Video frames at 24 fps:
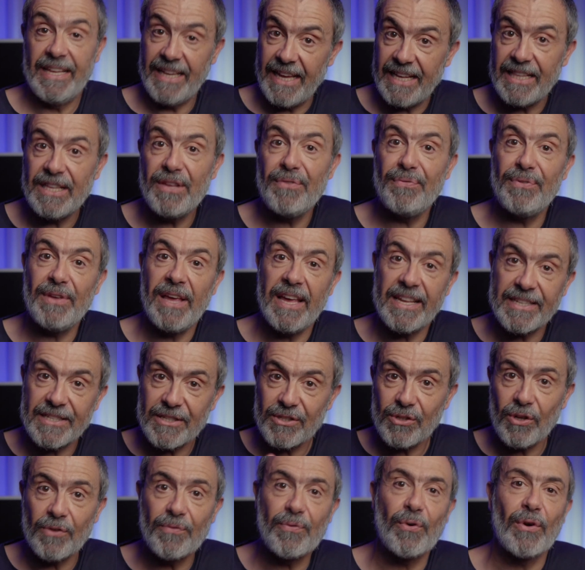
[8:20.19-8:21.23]
And if yes,
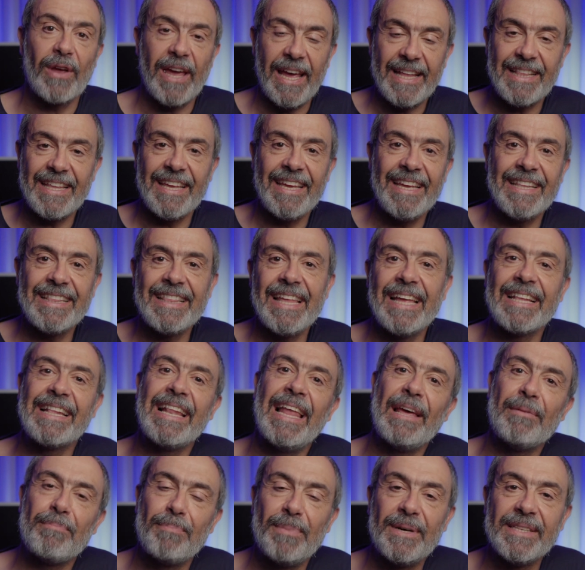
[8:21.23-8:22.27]
don't forget, hit that
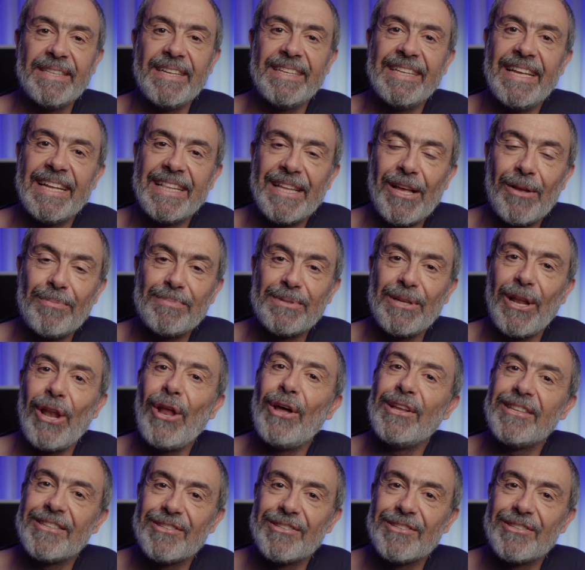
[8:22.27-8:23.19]
like button, that helps a lot.